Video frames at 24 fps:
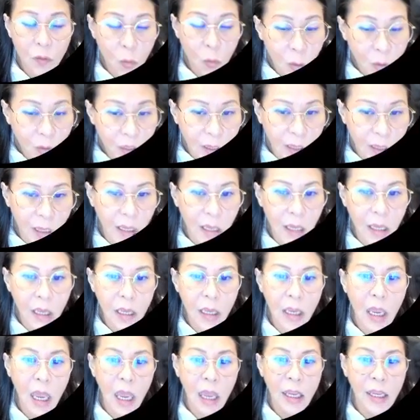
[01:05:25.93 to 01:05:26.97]
Okay,
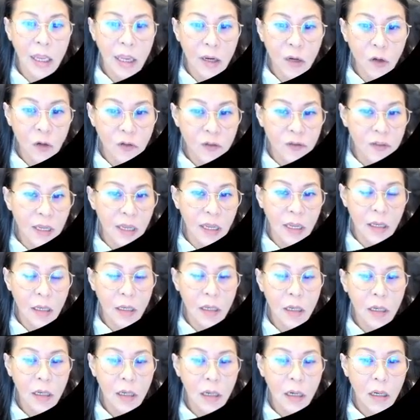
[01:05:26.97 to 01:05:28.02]
I cannot say
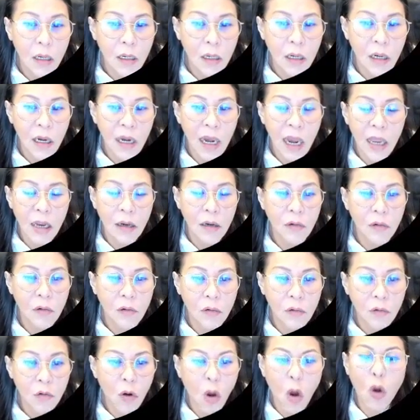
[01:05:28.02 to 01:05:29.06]
the luck
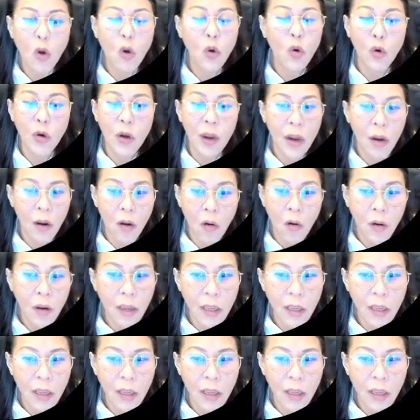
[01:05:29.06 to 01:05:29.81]
not good at all.